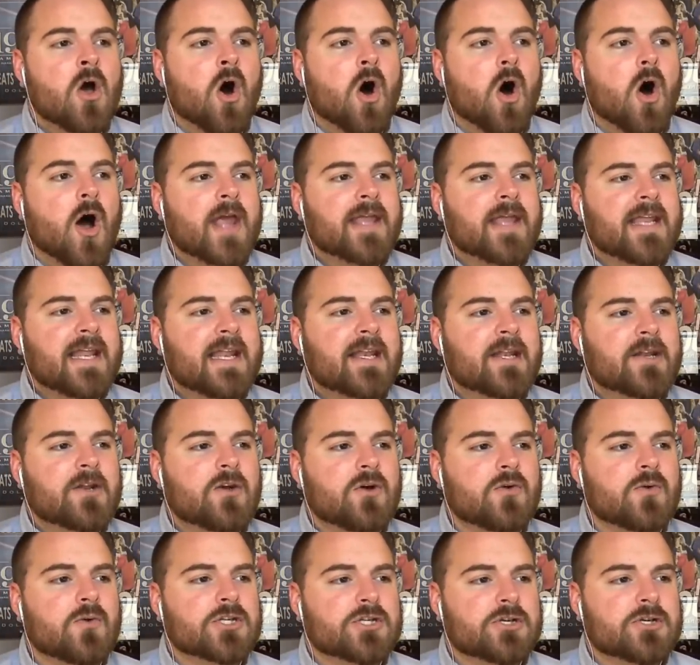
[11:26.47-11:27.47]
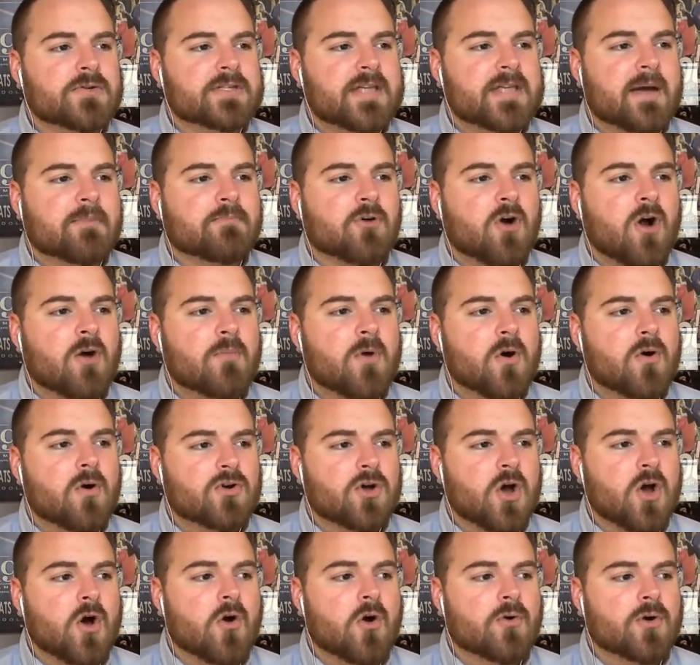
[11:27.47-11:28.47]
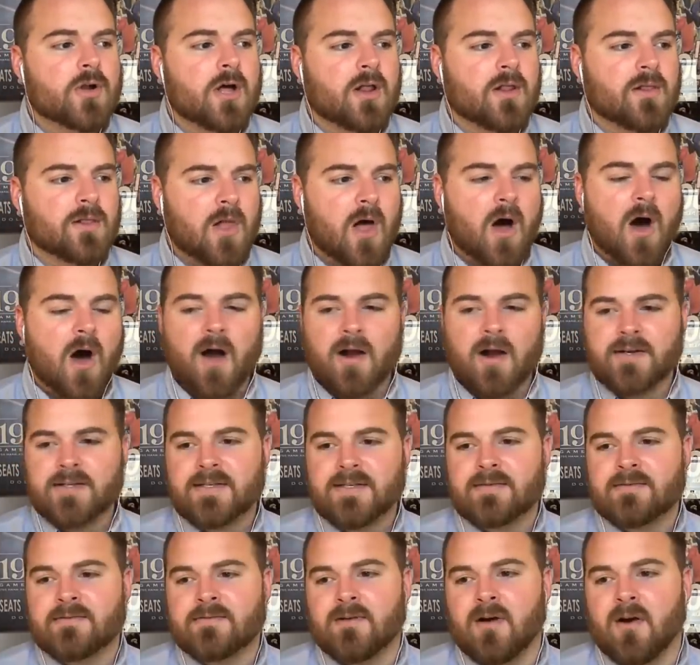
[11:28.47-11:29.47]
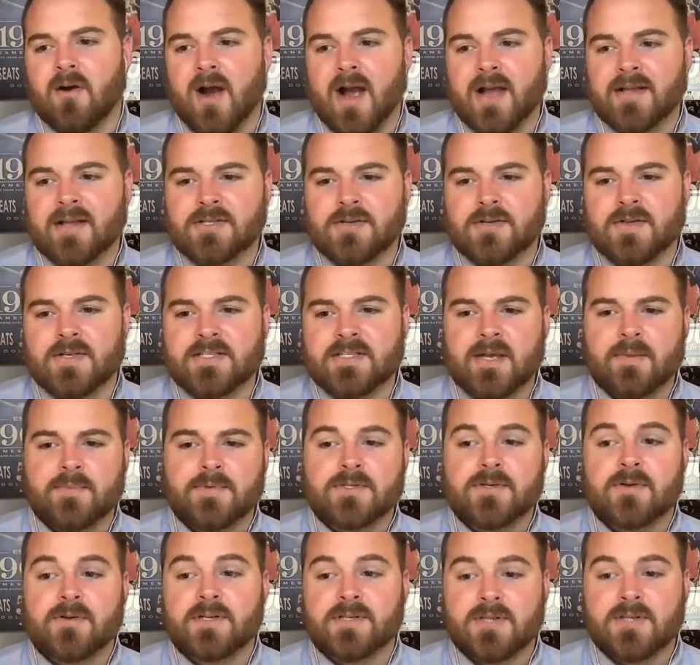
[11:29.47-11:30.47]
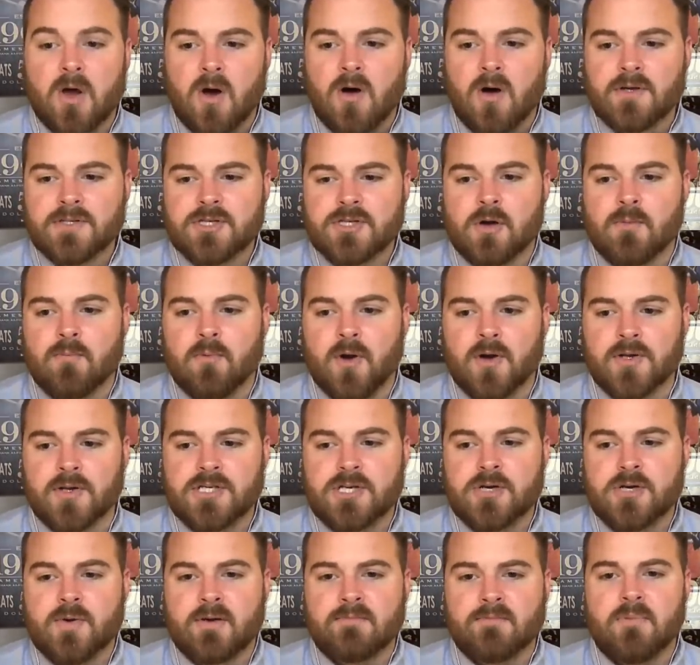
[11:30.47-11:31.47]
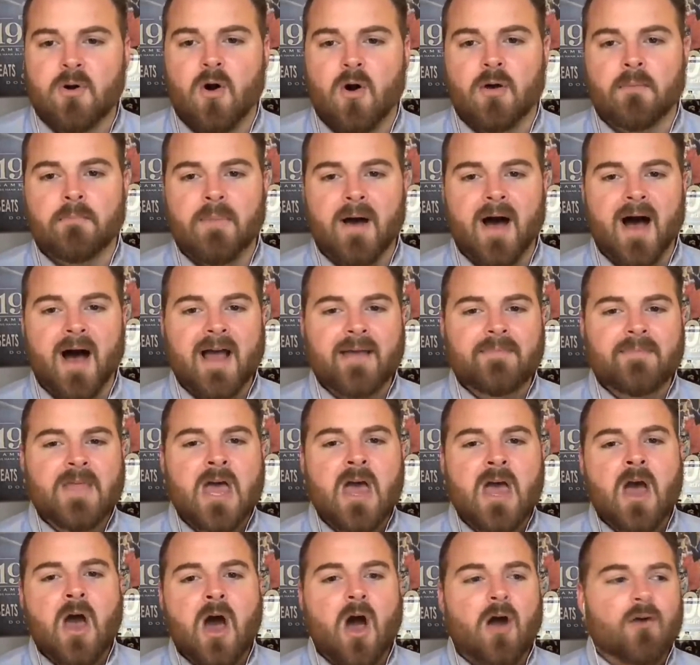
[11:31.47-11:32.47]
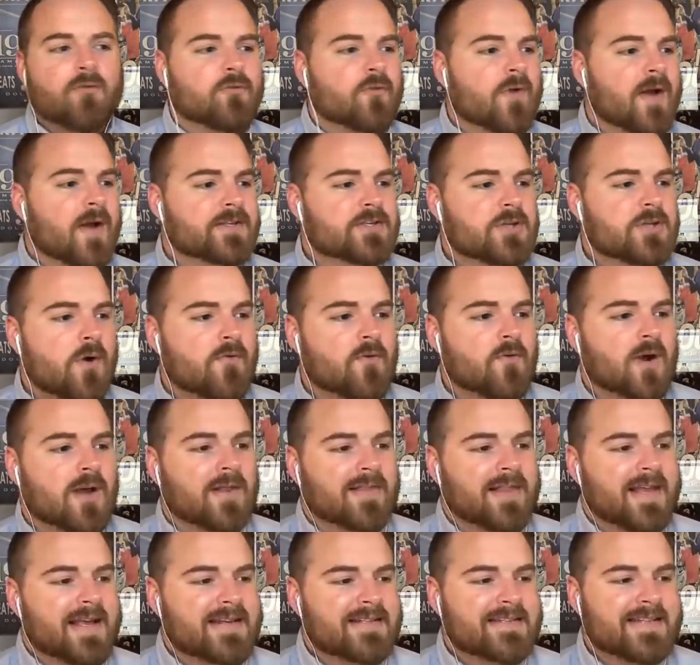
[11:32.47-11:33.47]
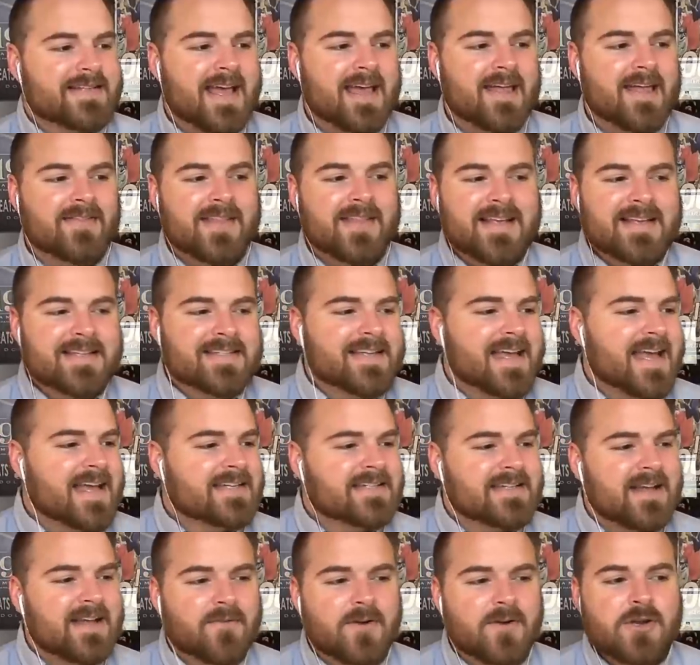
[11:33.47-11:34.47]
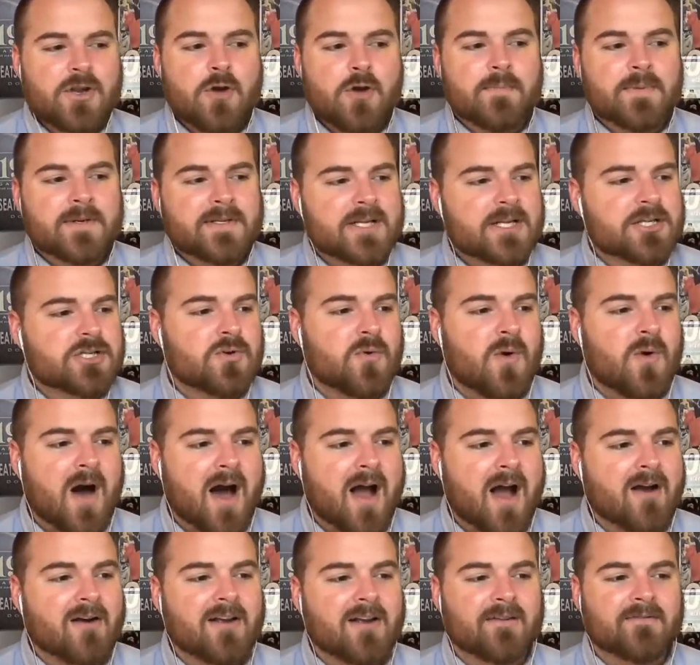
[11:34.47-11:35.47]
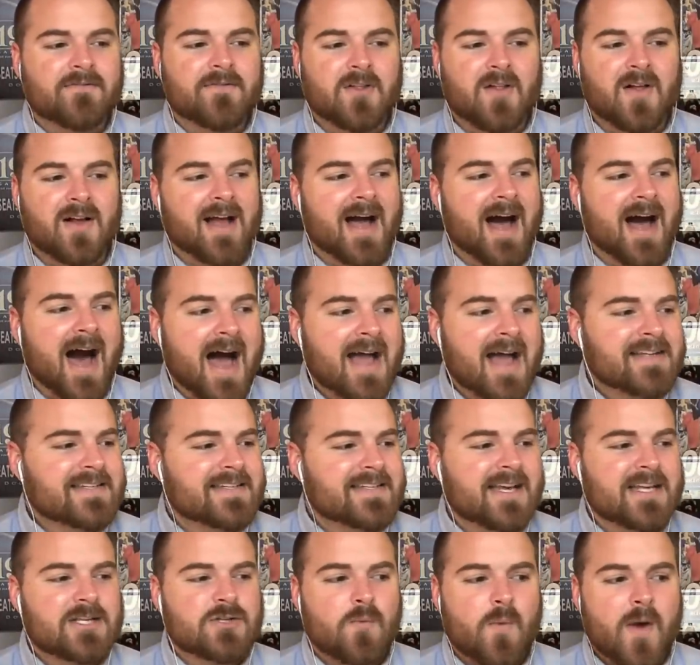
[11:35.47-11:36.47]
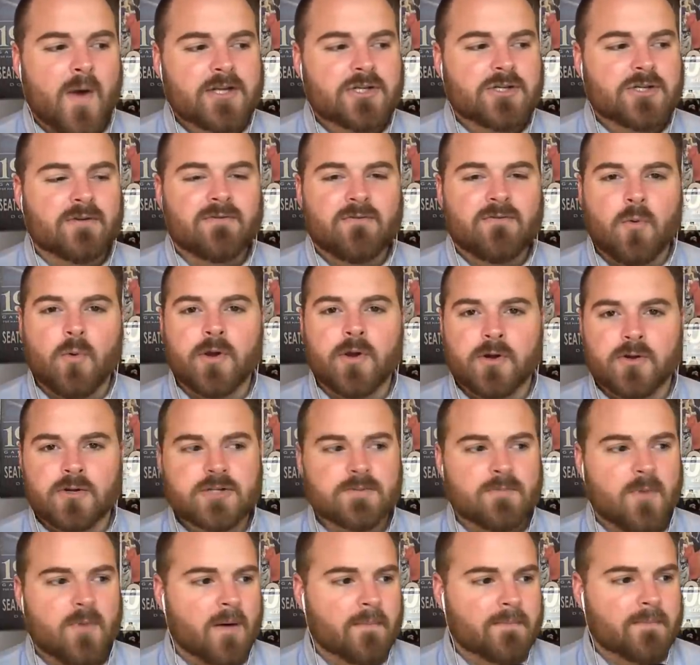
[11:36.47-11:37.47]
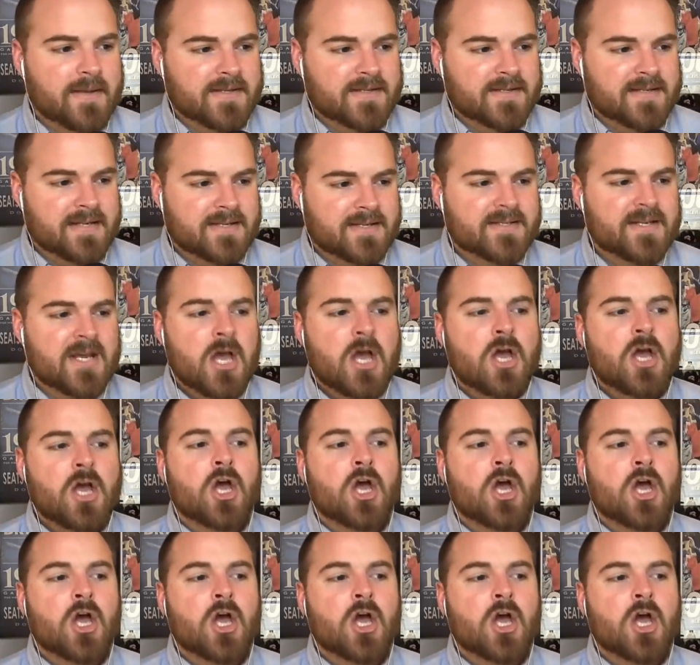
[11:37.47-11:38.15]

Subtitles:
All you need to do is use that promo code LOCKED. All right. So this episode is also brought to you in part by our friends over at LinkedIn. These days, every new potential hire can feel like a high stakes wager for your small business.